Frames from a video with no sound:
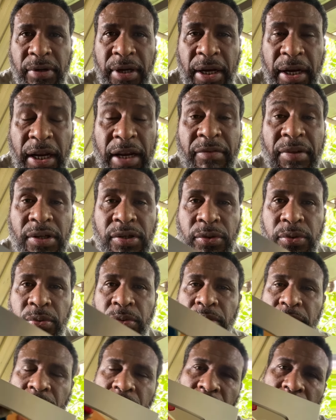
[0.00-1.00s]
advanced tool,
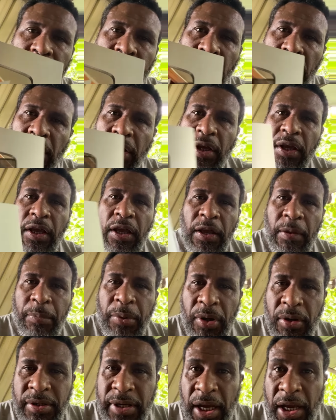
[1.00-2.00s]

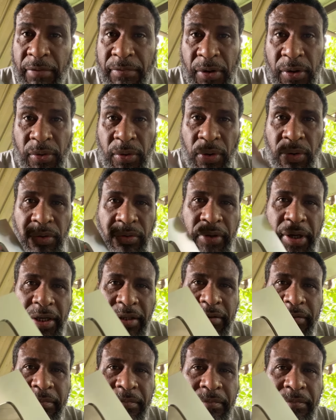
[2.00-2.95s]
because I have a goal, right?